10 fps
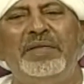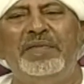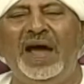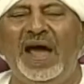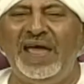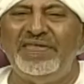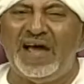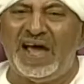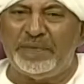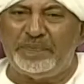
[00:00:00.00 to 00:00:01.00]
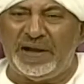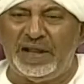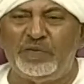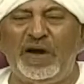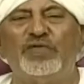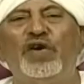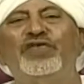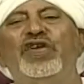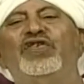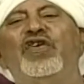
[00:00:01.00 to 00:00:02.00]
Behind the hard palate, you have
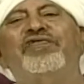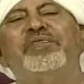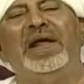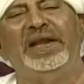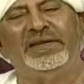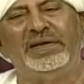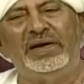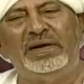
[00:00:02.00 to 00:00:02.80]
got the soft palate.